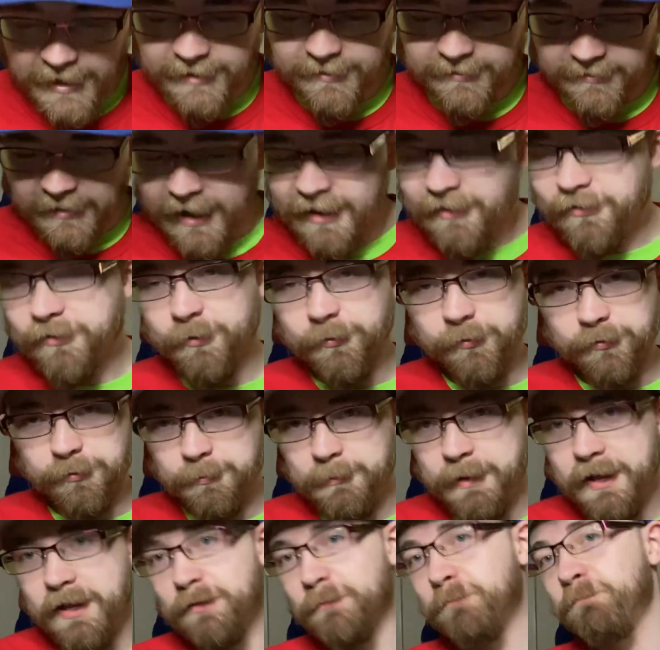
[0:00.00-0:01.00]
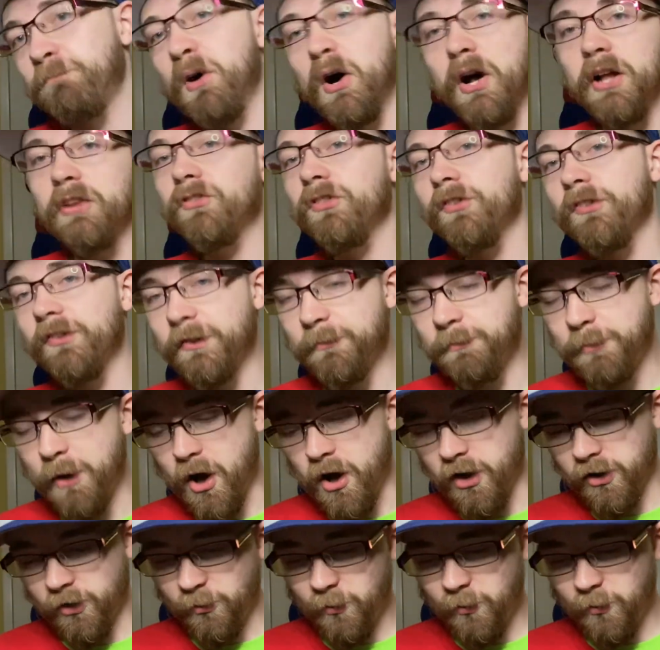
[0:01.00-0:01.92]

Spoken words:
Denzel Smith punches the ball